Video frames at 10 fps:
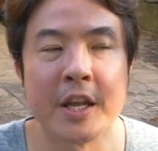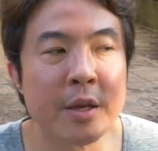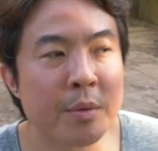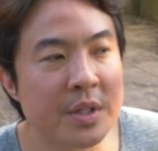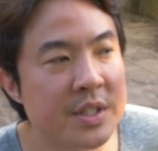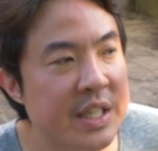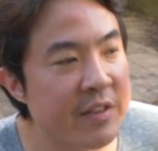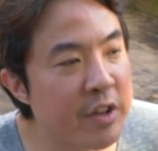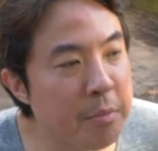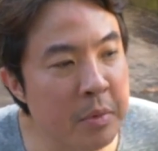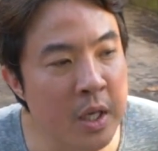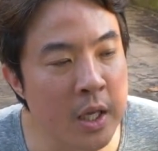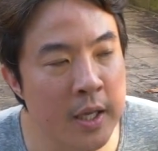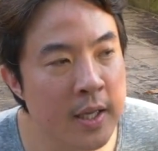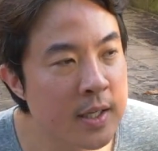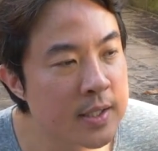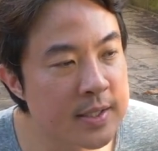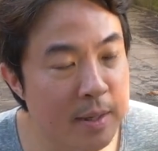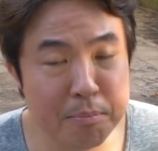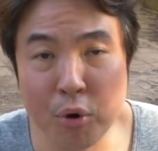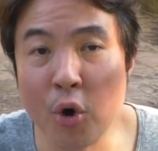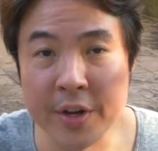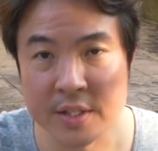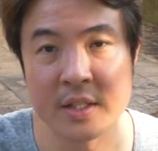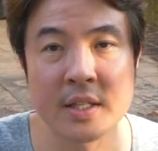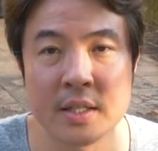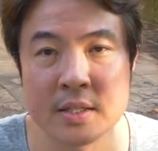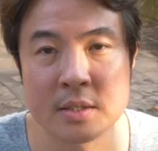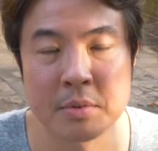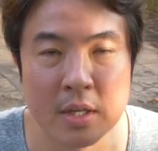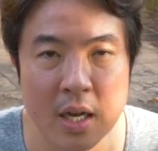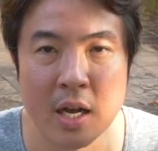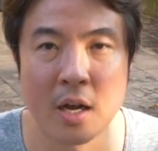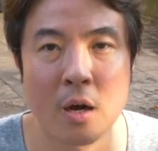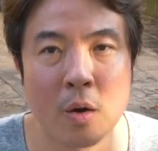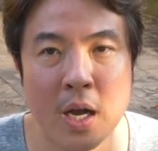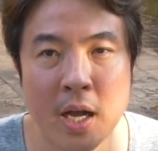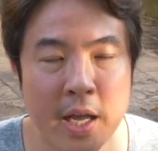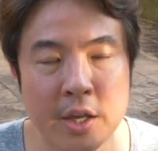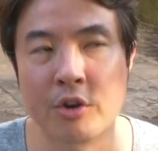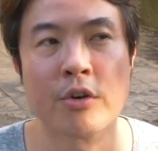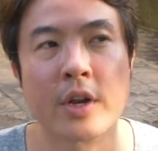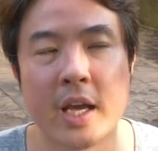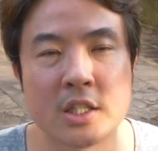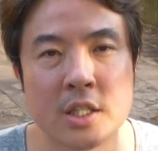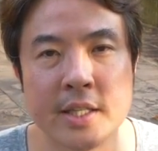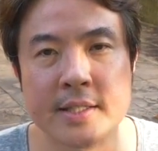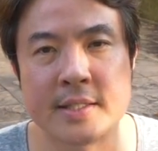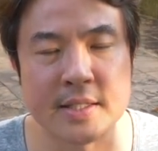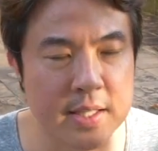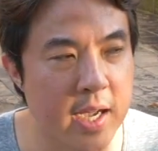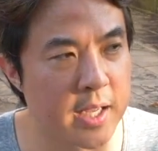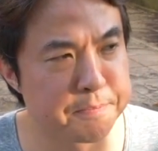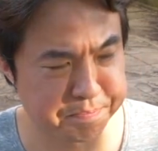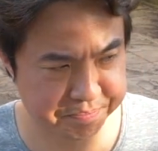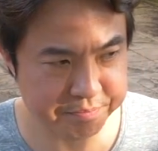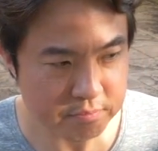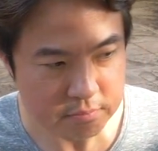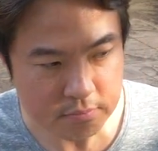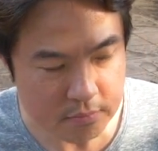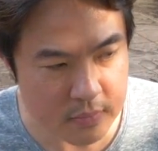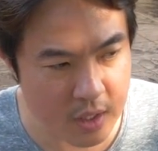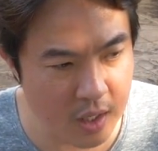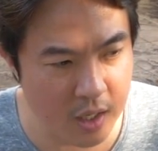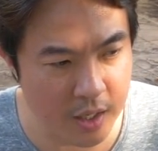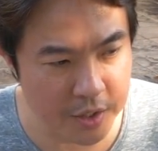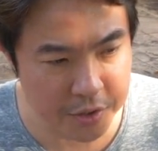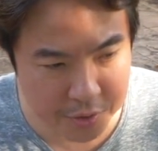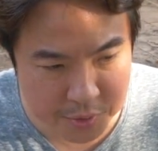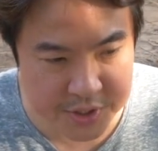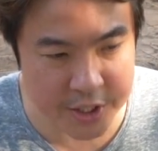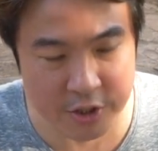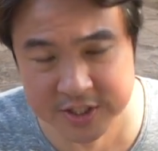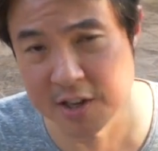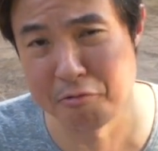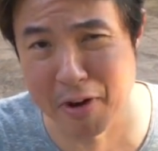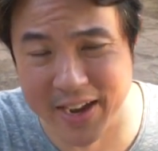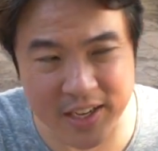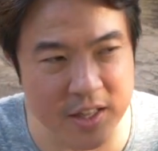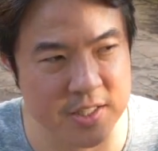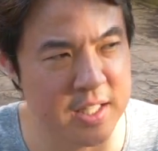he was giving me some pointers about how I could actually start using or start riding this